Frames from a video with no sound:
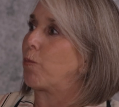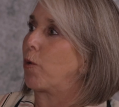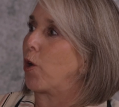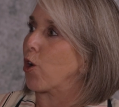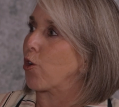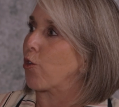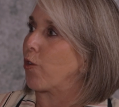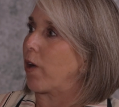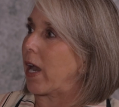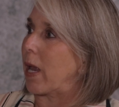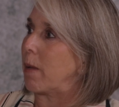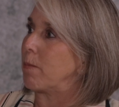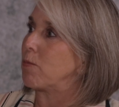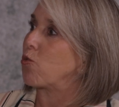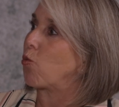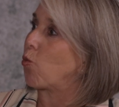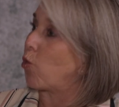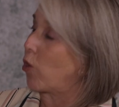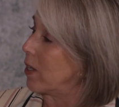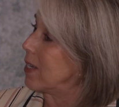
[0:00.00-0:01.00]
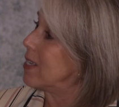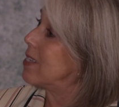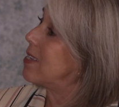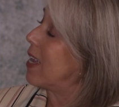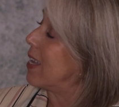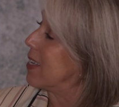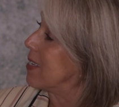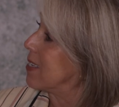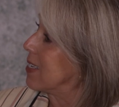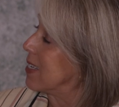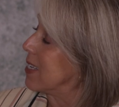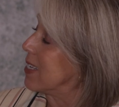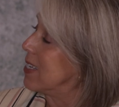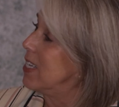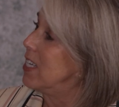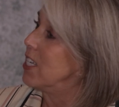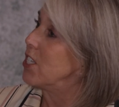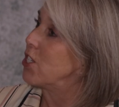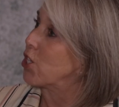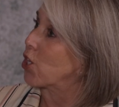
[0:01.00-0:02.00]
programs were intended
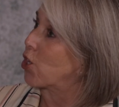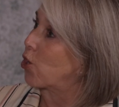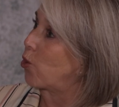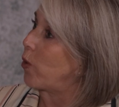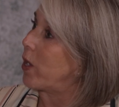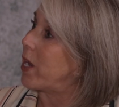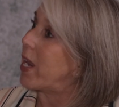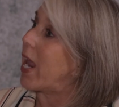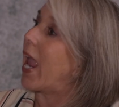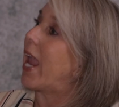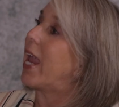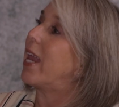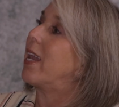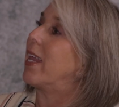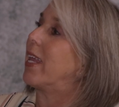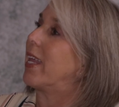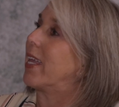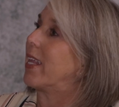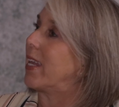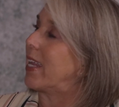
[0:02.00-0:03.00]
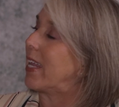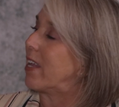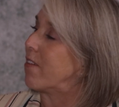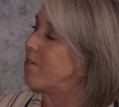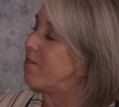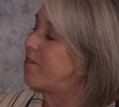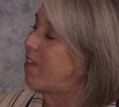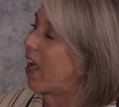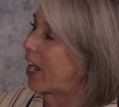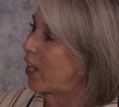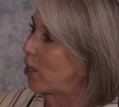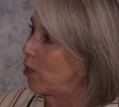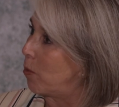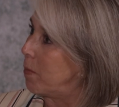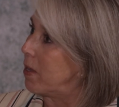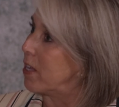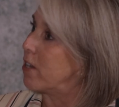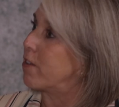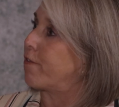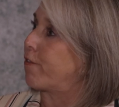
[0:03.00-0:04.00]
to create an
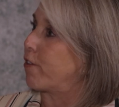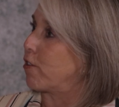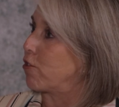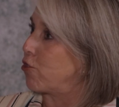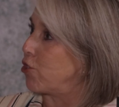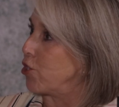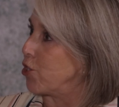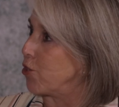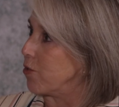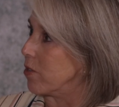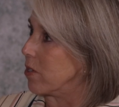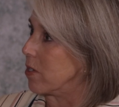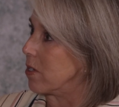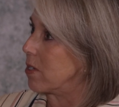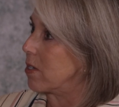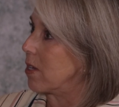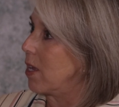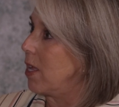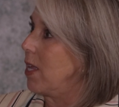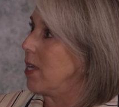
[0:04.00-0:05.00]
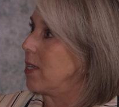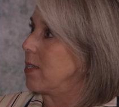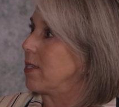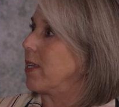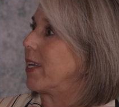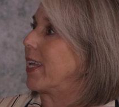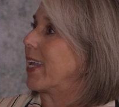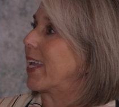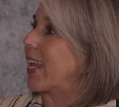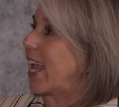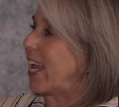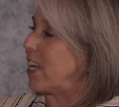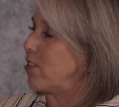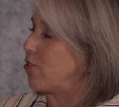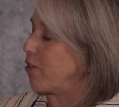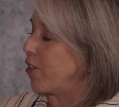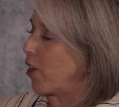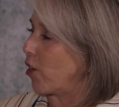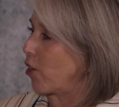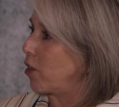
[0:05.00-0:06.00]
environment for students to
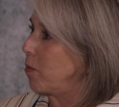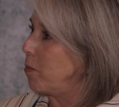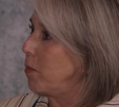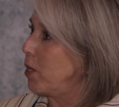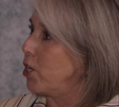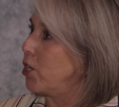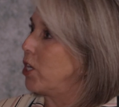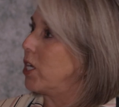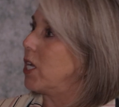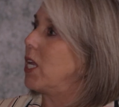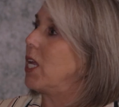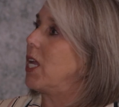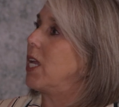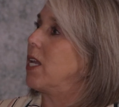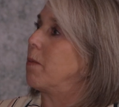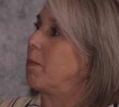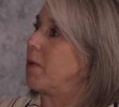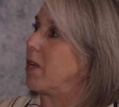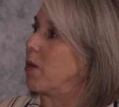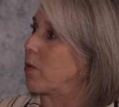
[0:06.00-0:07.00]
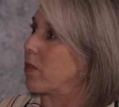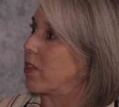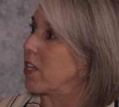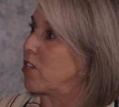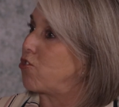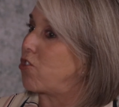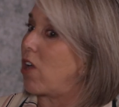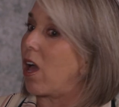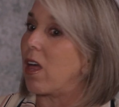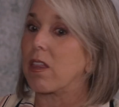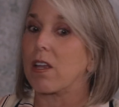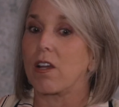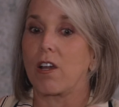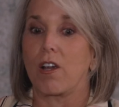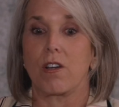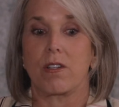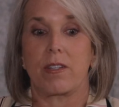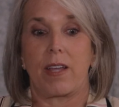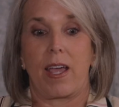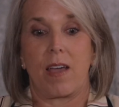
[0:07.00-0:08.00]
engage in their community, to be with each
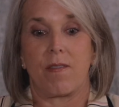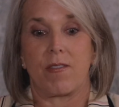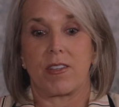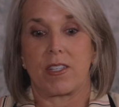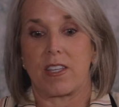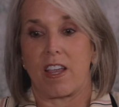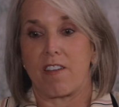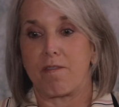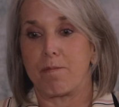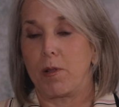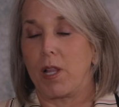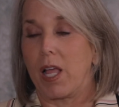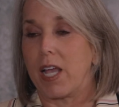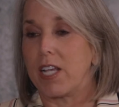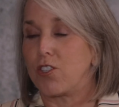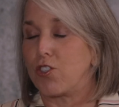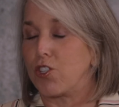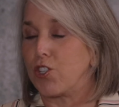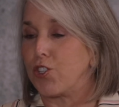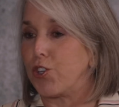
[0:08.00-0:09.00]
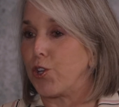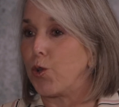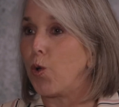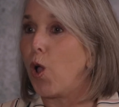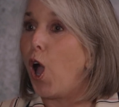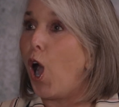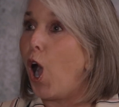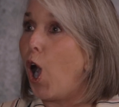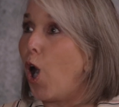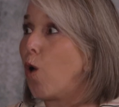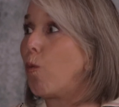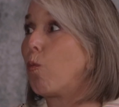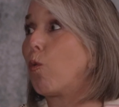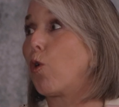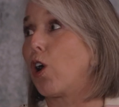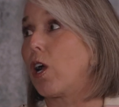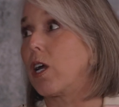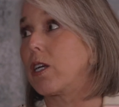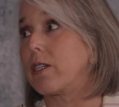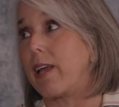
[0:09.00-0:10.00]
other, to have a safe place to do
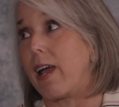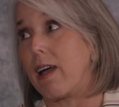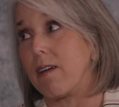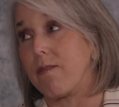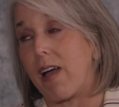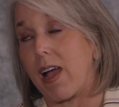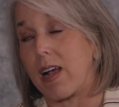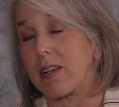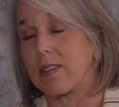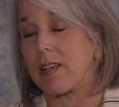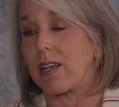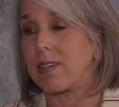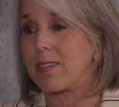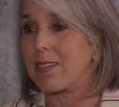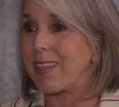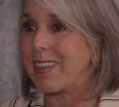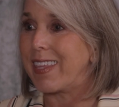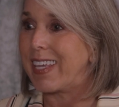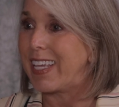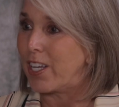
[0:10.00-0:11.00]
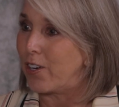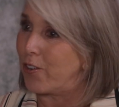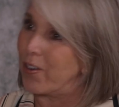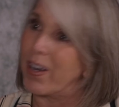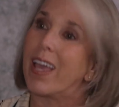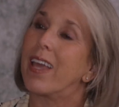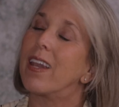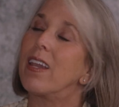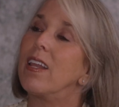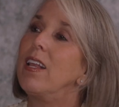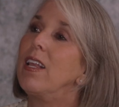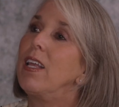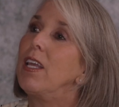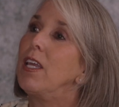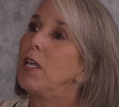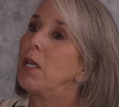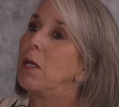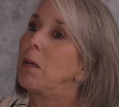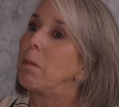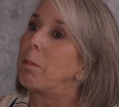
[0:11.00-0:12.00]
homework, to have access to the internet.
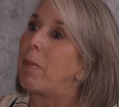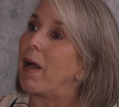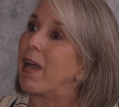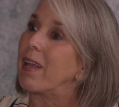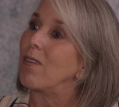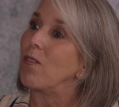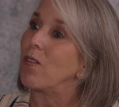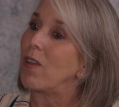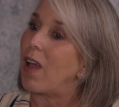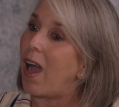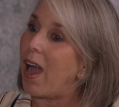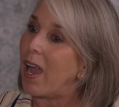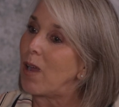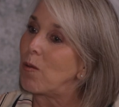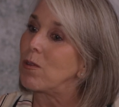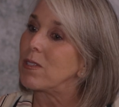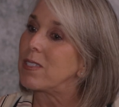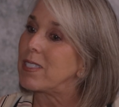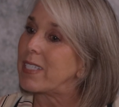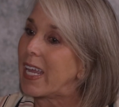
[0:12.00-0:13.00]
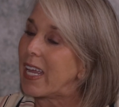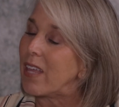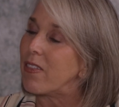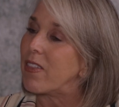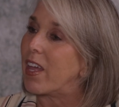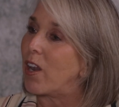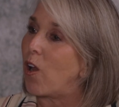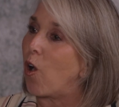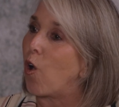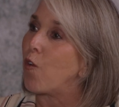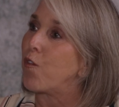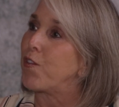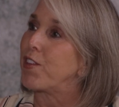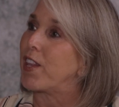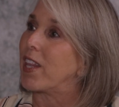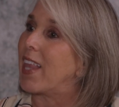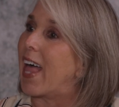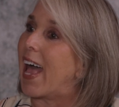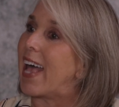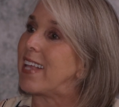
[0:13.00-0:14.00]
But I will say that over
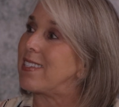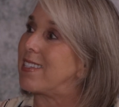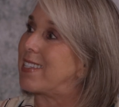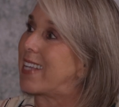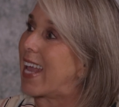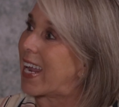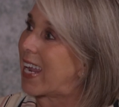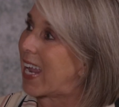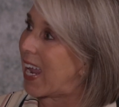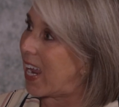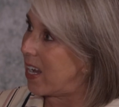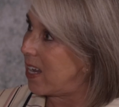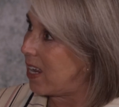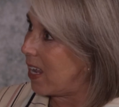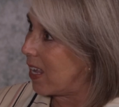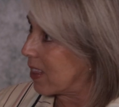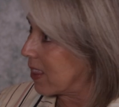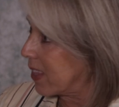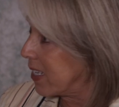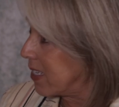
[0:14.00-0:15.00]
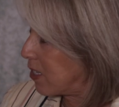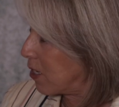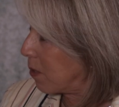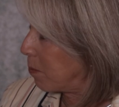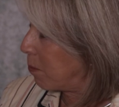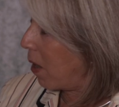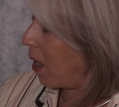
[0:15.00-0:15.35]
the last decade, at least in